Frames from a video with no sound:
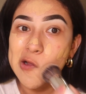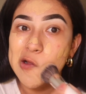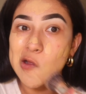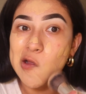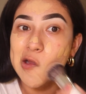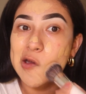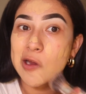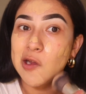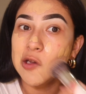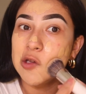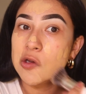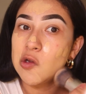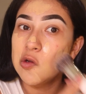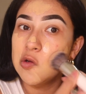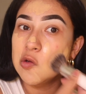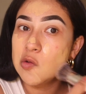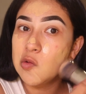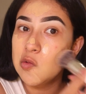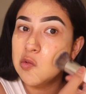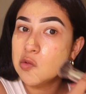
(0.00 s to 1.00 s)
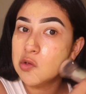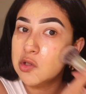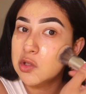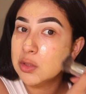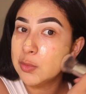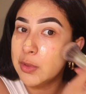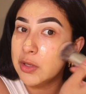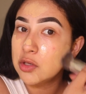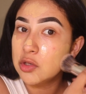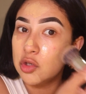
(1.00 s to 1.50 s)
And I don't
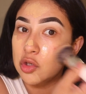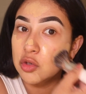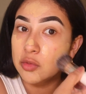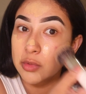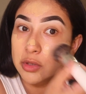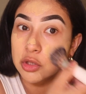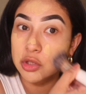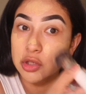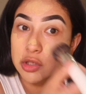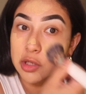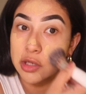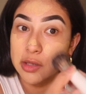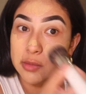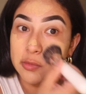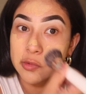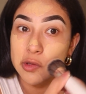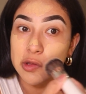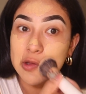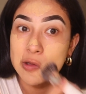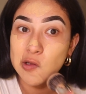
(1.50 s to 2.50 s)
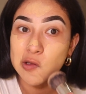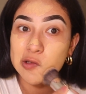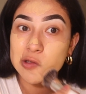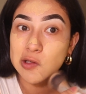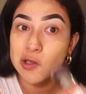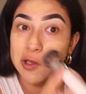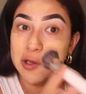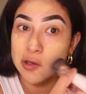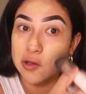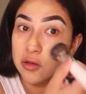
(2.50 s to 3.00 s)
spend too much time with this,
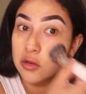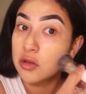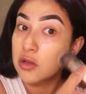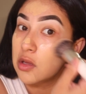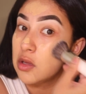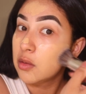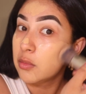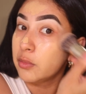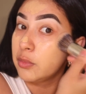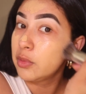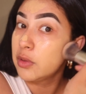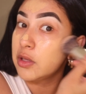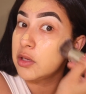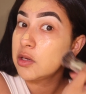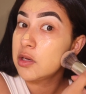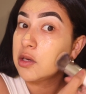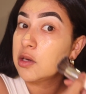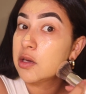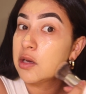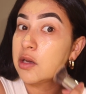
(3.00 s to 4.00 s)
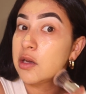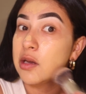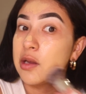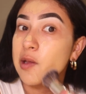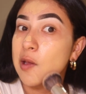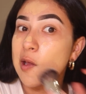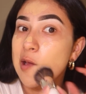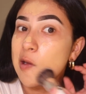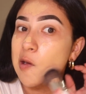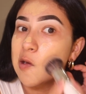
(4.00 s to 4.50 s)
like blending it in.
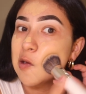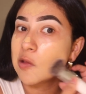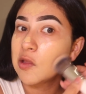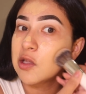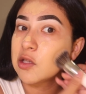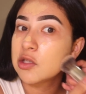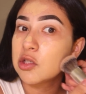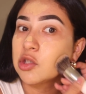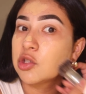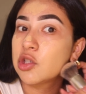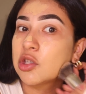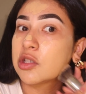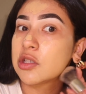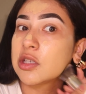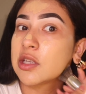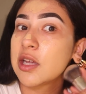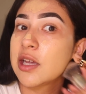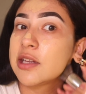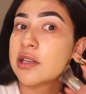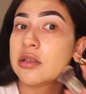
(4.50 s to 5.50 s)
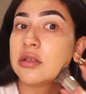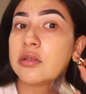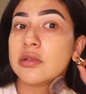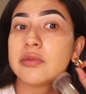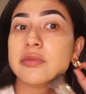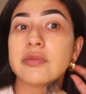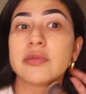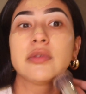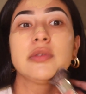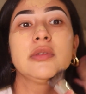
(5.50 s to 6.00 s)
Again, this is just to kind of